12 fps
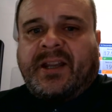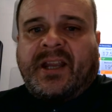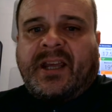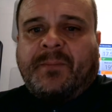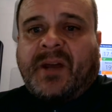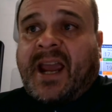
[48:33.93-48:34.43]

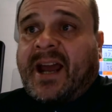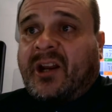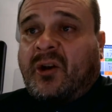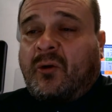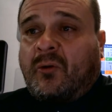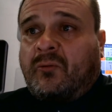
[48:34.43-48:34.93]
the
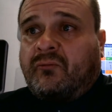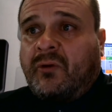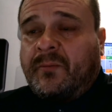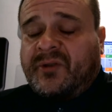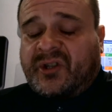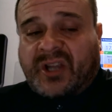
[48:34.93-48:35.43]
mechanical
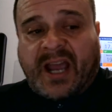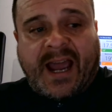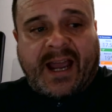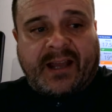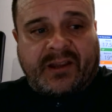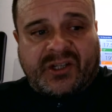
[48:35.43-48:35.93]
room
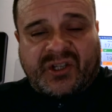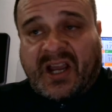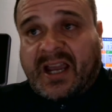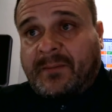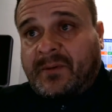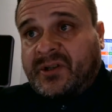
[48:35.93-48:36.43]
stat and the
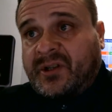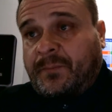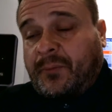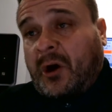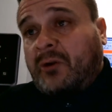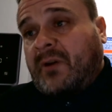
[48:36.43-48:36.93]
same as the
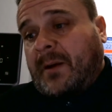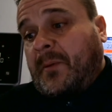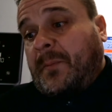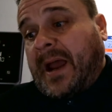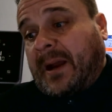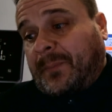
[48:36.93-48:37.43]

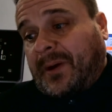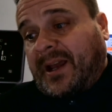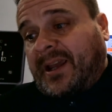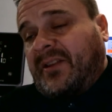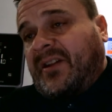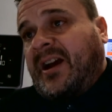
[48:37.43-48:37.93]
programmer
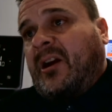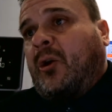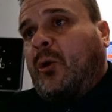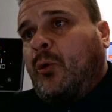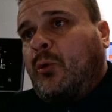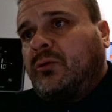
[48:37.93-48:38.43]
backplate, they are
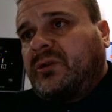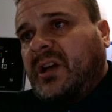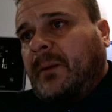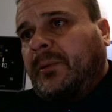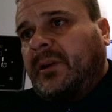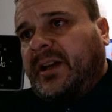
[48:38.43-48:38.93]
all
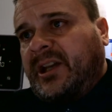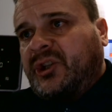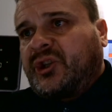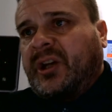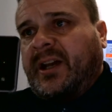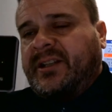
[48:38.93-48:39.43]
double
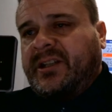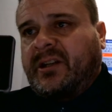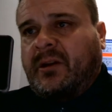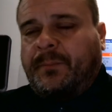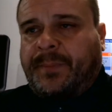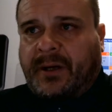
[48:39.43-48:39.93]

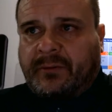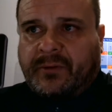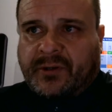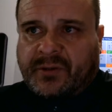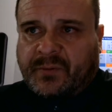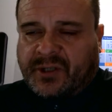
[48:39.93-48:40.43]
insulated
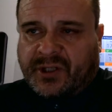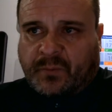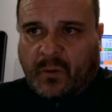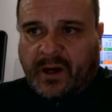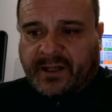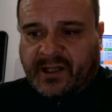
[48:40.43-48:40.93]
components, which is
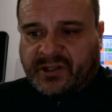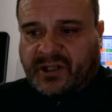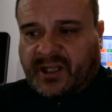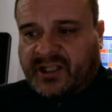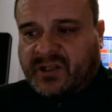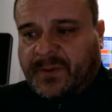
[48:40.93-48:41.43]
why it
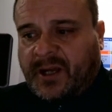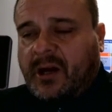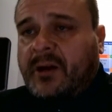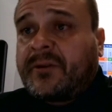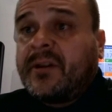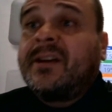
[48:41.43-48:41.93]
doesn't need to be
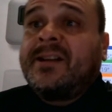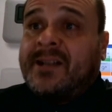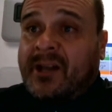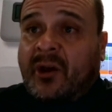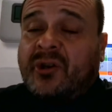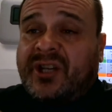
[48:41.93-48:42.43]
earth
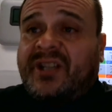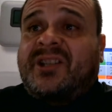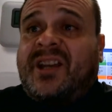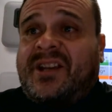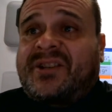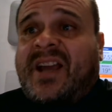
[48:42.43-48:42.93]
because it
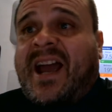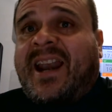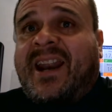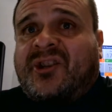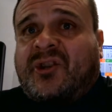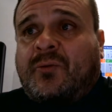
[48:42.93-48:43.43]
ticks that
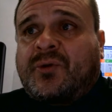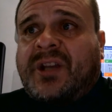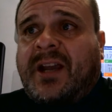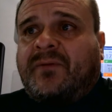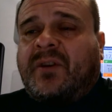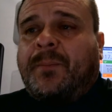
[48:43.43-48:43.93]
electrical
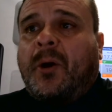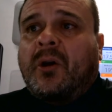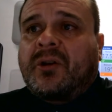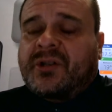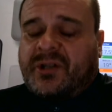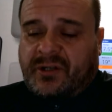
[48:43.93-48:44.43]
safety
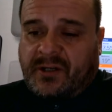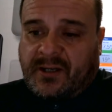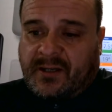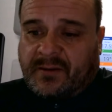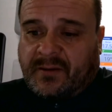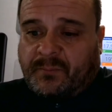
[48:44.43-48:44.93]
box,
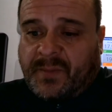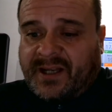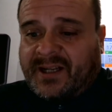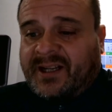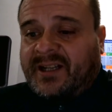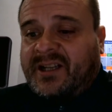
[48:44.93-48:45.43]

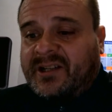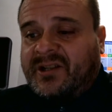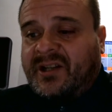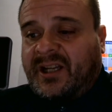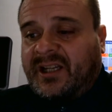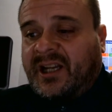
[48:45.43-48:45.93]
meaning it
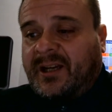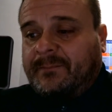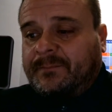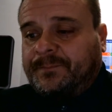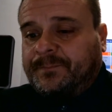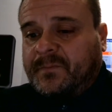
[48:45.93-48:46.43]
doesn't need it.
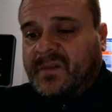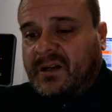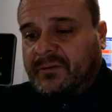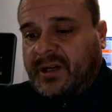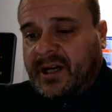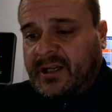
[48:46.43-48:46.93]

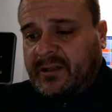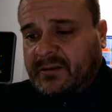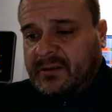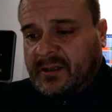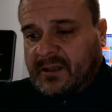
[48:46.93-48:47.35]
Okay.